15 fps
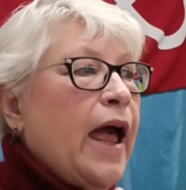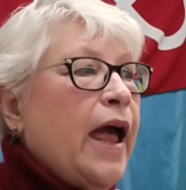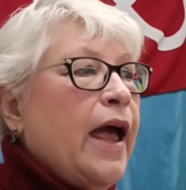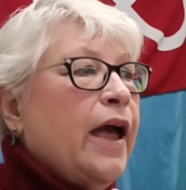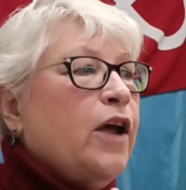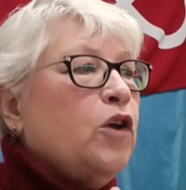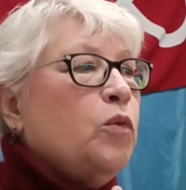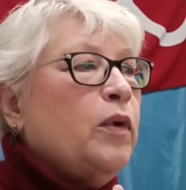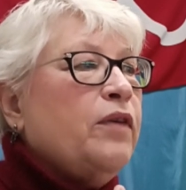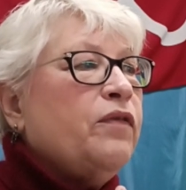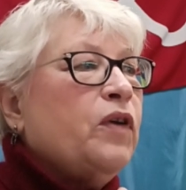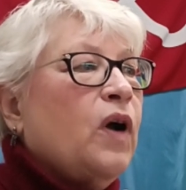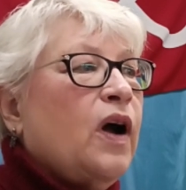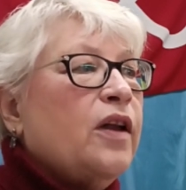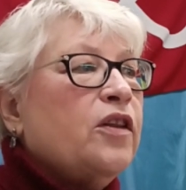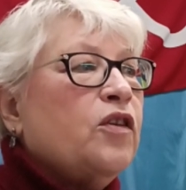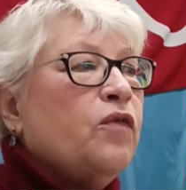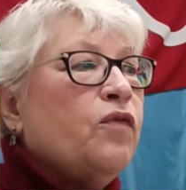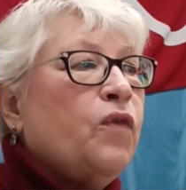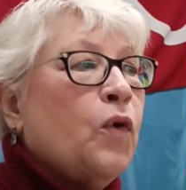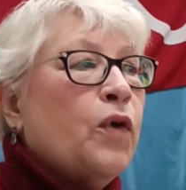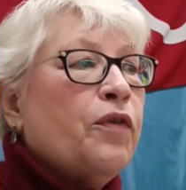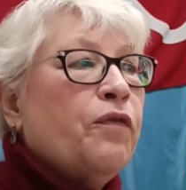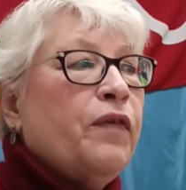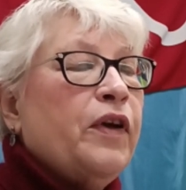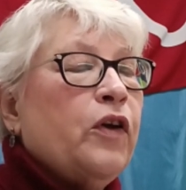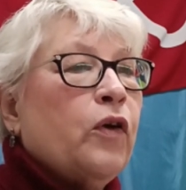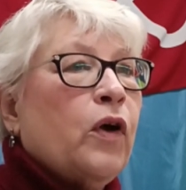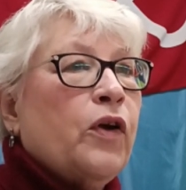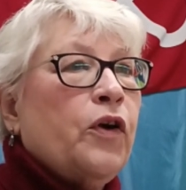and we've got the fourth
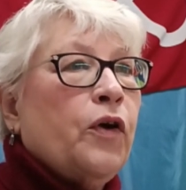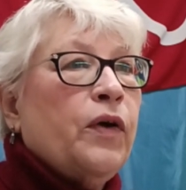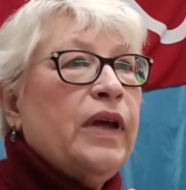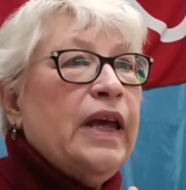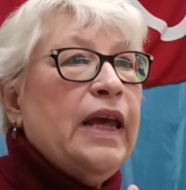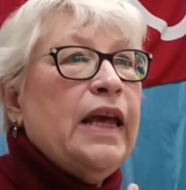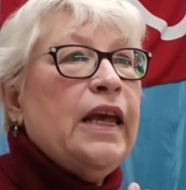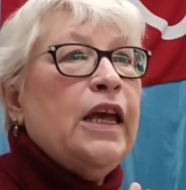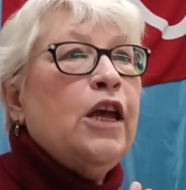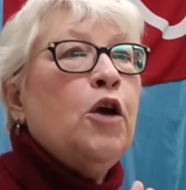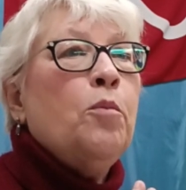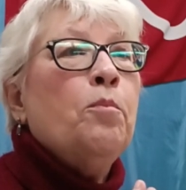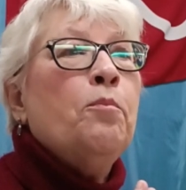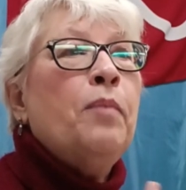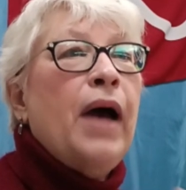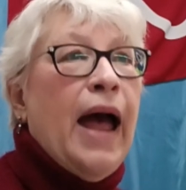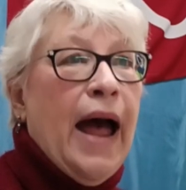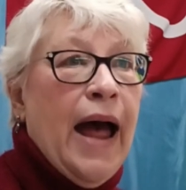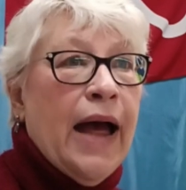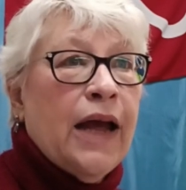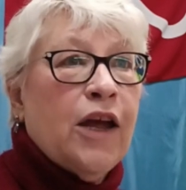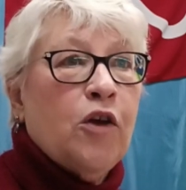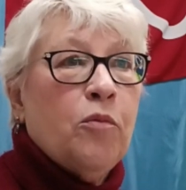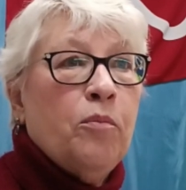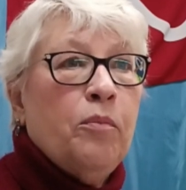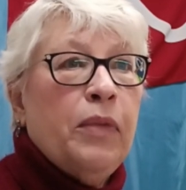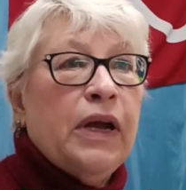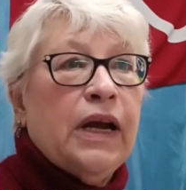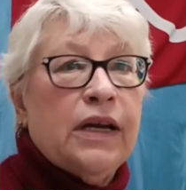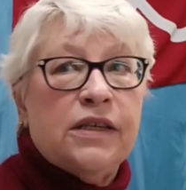finger on our E back
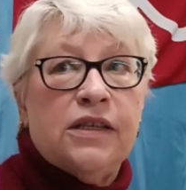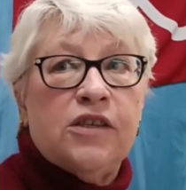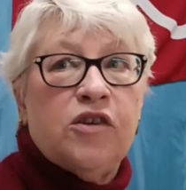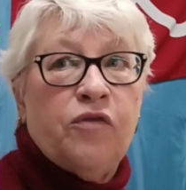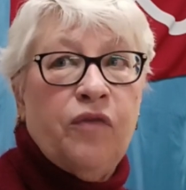because it's a